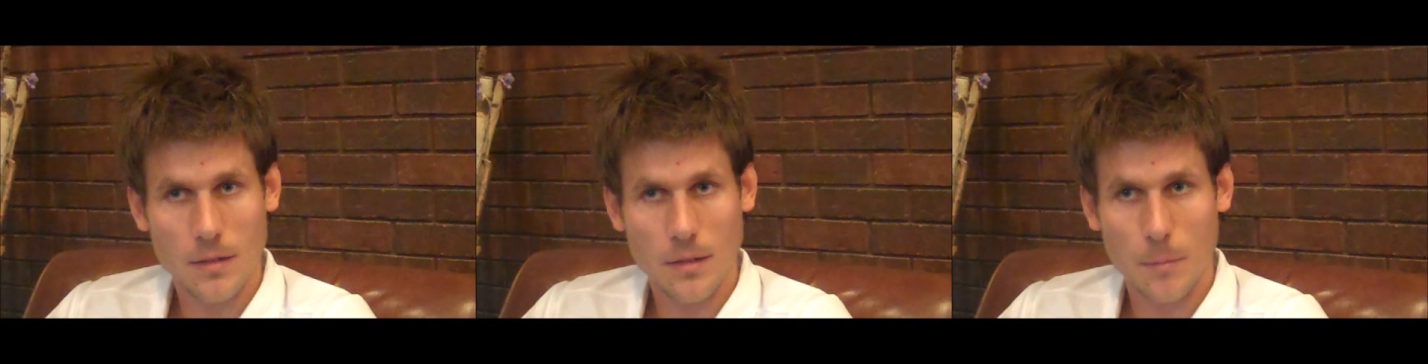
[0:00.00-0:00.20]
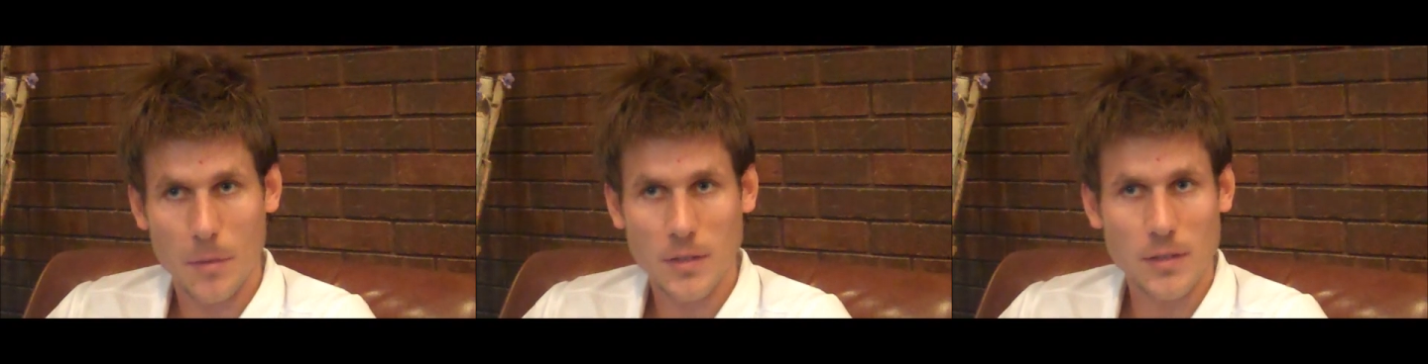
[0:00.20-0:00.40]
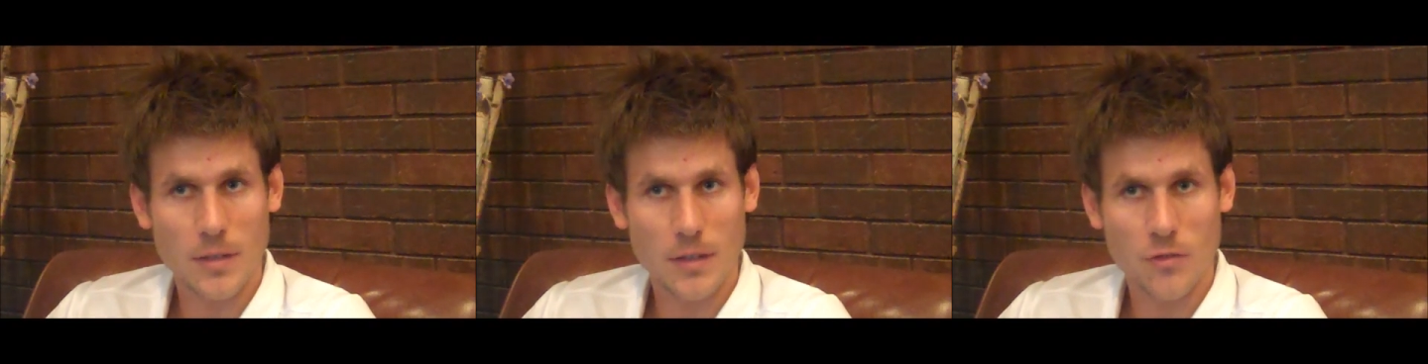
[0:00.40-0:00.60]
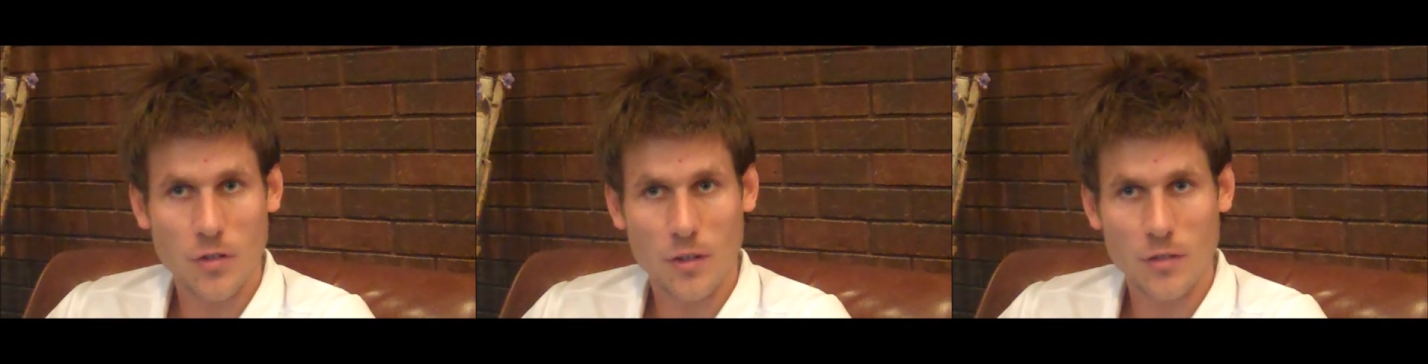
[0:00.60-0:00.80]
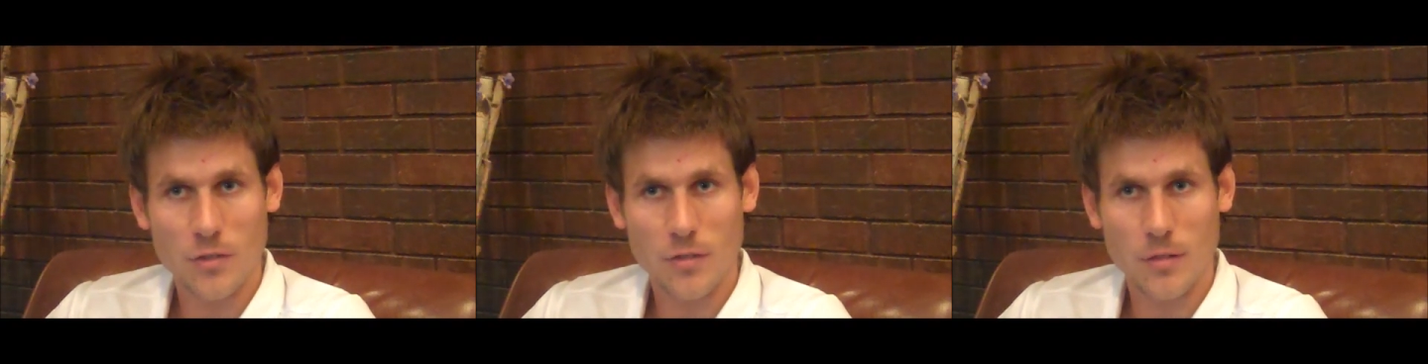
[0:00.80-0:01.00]
I must say,
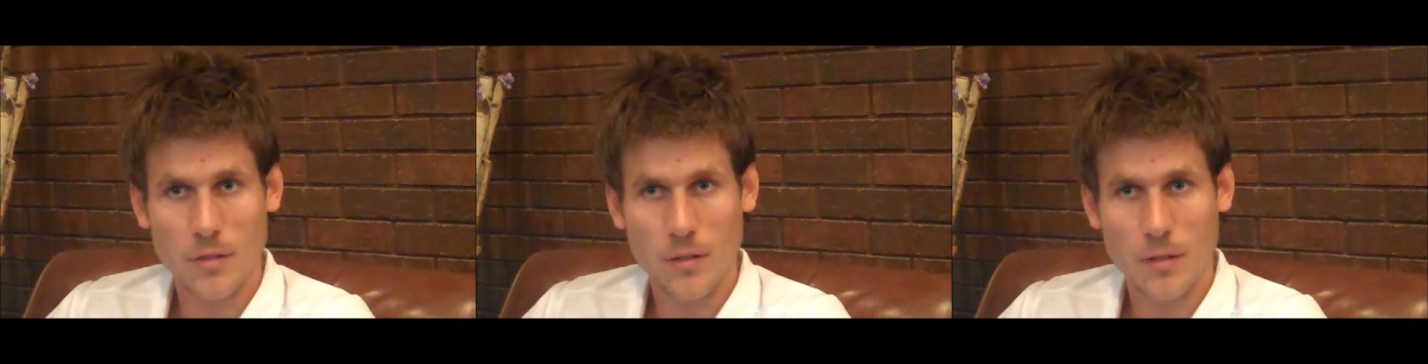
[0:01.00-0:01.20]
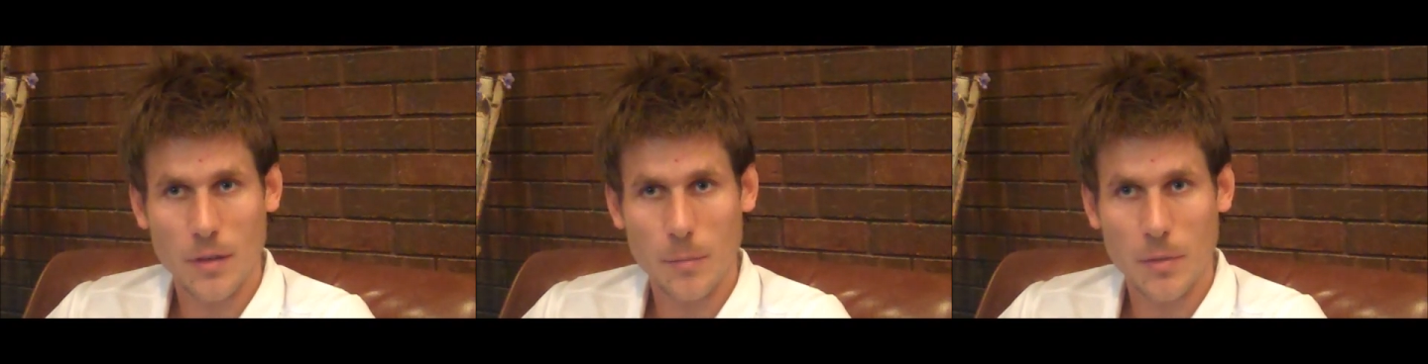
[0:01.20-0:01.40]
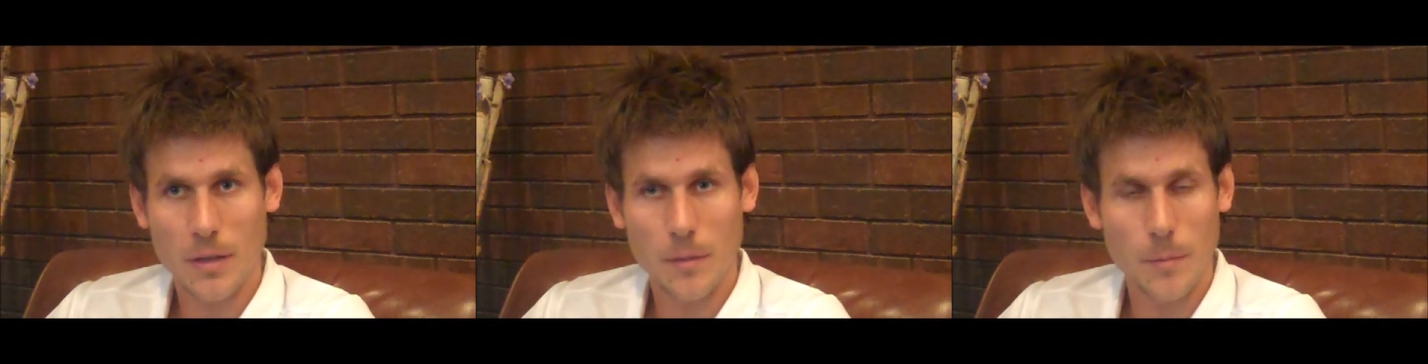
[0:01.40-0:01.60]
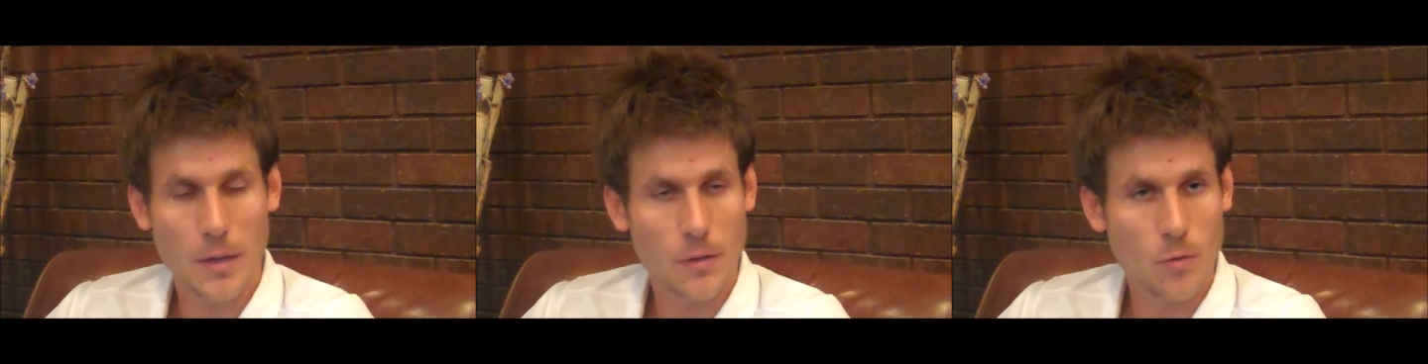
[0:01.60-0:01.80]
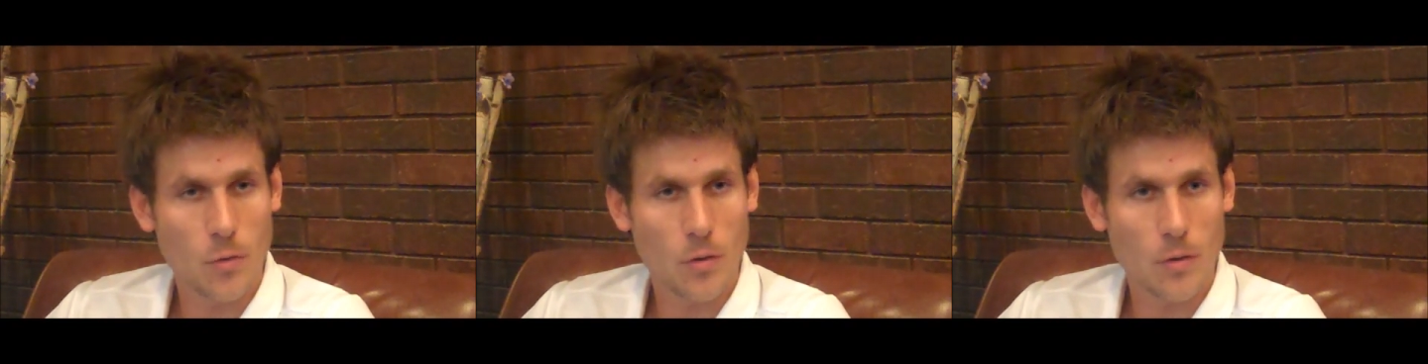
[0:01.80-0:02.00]
Josh, you played a
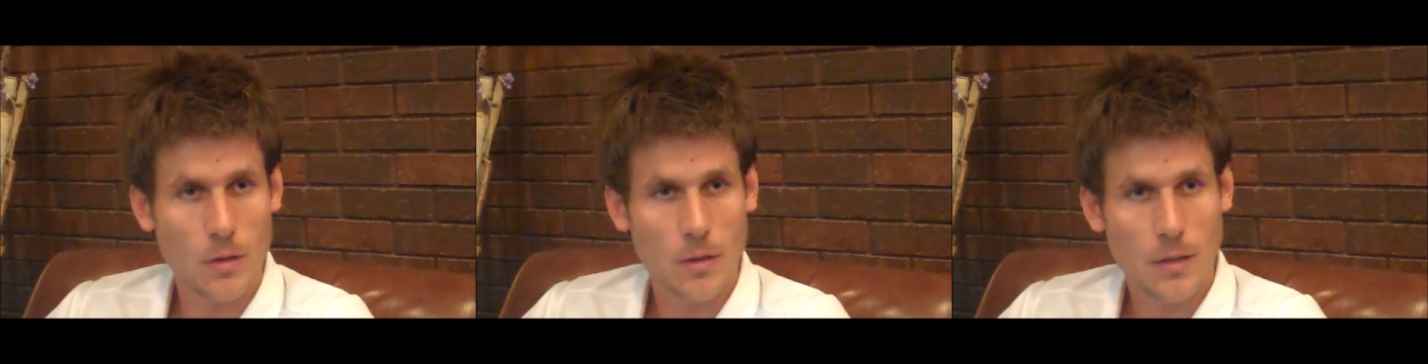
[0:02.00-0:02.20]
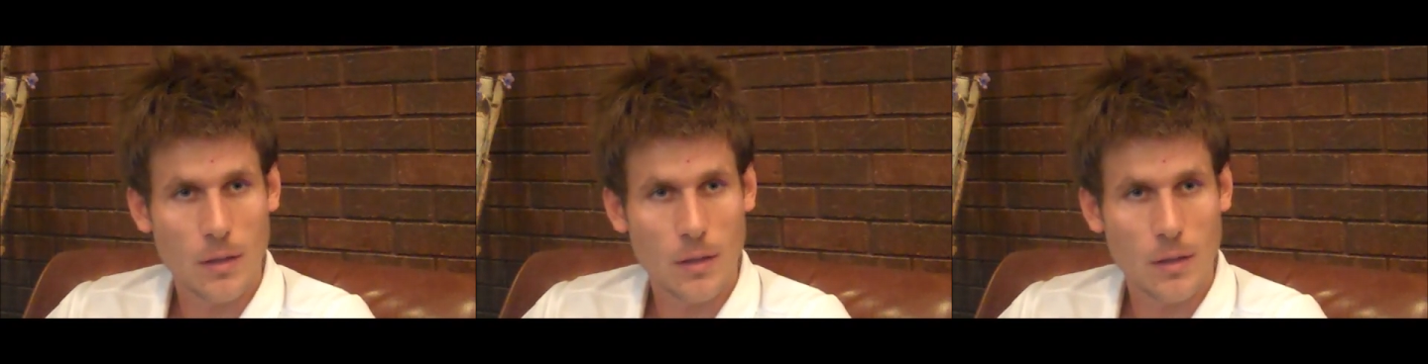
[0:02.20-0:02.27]
big role.